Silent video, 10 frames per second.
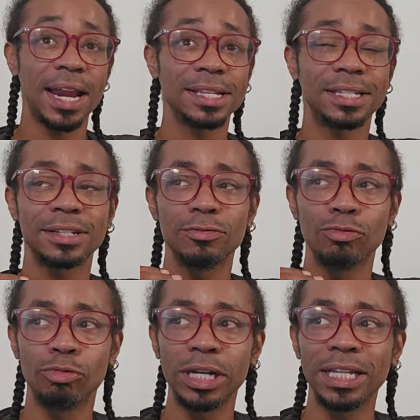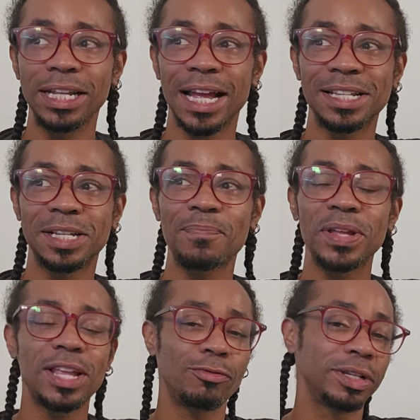that is really, that's
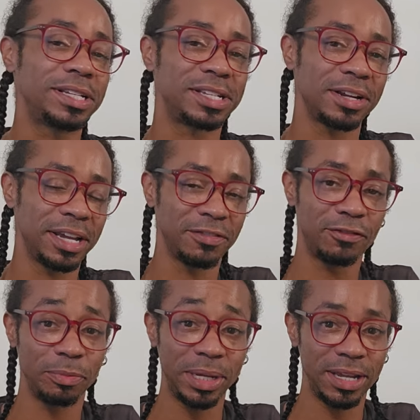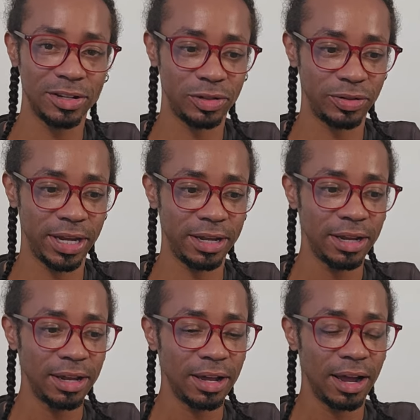something that really sunk in for me yesterday,
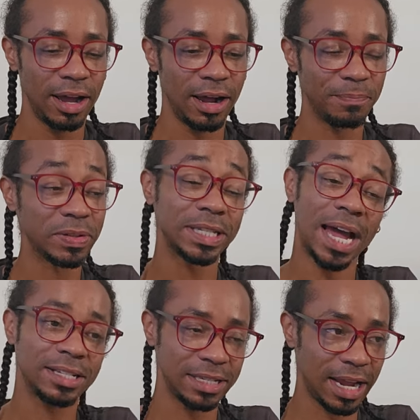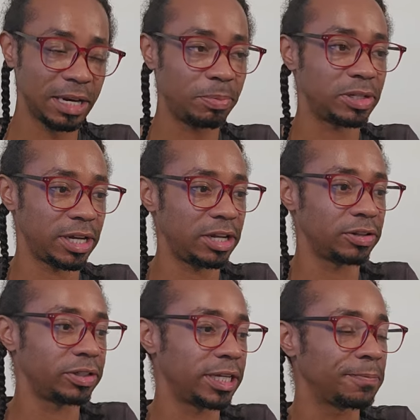um, last night
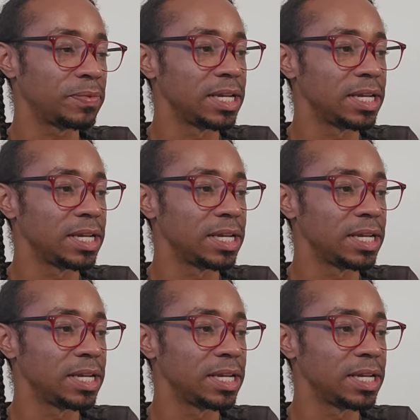particularly.